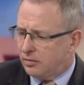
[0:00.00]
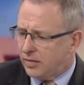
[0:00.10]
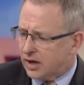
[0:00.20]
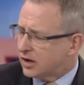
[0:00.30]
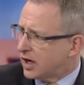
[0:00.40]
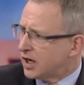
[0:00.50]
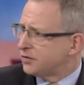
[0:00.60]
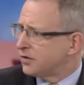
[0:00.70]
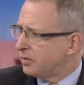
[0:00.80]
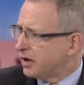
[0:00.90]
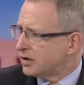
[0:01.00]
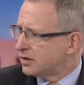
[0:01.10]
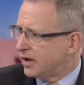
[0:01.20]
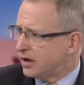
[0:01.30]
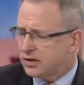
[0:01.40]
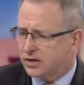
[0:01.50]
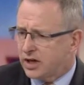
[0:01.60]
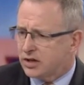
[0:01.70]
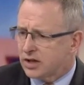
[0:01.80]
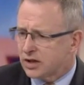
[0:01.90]
make the case for the merits of our
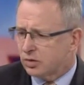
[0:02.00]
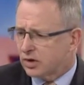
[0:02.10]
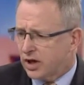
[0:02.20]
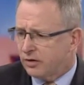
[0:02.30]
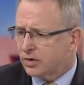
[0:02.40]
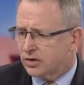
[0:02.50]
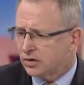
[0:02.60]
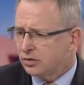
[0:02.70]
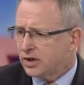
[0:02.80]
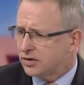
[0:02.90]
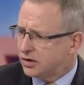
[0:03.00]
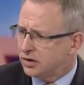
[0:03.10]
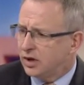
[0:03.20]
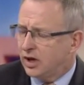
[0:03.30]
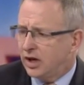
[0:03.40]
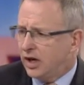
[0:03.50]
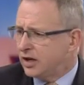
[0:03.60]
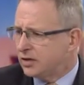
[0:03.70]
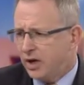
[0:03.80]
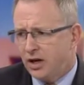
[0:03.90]
legislation. That's what governments always do.
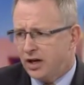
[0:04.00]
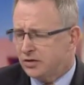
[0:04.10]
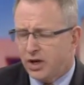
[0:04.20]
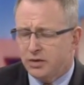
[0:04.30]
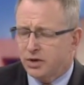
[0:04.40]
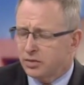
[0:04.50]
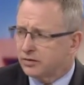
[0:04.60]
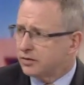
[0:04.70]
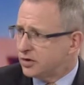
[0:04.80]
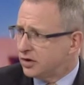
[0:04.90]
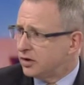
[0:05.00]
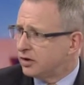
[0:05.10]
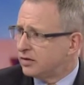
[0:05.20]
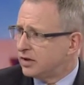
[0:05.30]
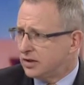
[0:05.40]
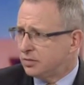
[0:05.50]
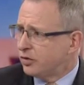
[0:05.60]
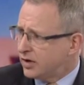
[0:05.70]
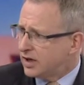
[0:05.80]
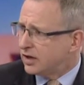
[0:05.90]
And as many people have observed, it's
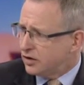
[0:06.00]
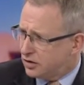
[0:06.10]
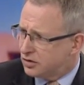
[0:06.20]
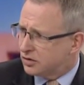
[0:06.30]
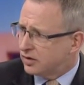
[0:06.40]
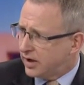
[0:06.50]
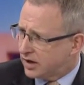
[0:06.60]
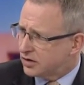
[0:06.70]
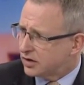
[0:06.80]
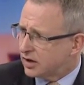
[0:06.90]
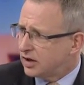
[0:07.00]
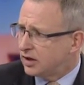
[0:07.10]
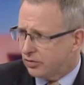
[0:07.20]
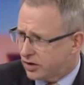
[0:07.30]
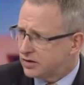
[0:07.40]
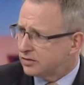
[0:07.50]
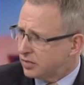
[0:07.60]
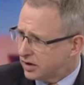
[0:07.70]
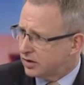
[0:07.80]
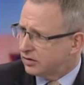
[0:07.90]
pretty unusual, actually, in
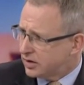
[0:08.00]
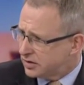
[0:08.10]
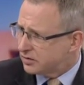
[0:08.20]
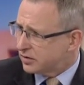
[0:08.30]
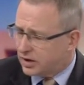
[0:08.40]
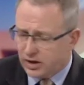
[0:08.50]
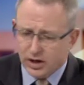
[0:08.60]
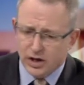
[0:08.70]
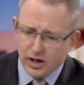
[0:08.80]
recent political history,